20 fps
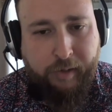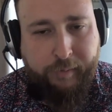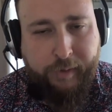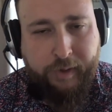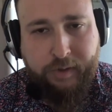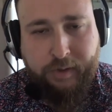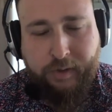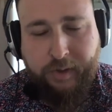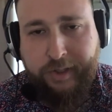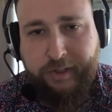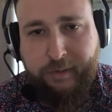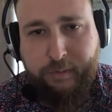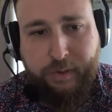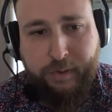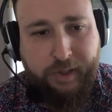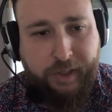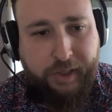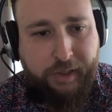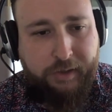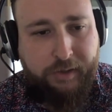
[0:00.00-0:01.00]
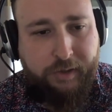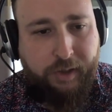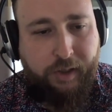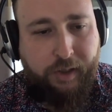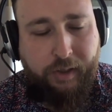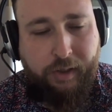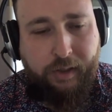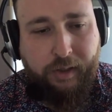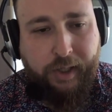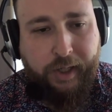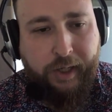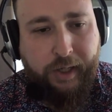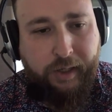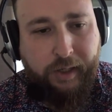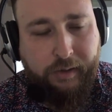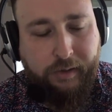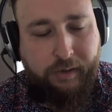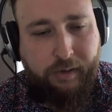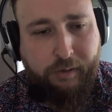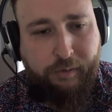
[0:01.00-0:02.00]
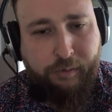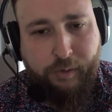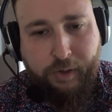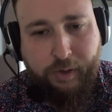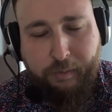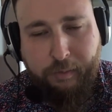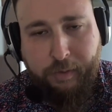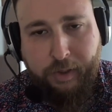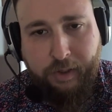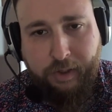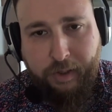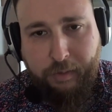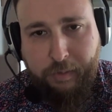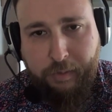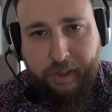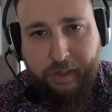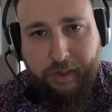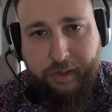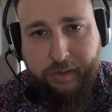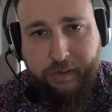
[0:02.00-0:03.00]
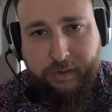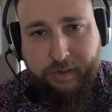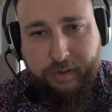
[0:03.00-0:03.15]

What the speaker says: those transportation and affordability barriers.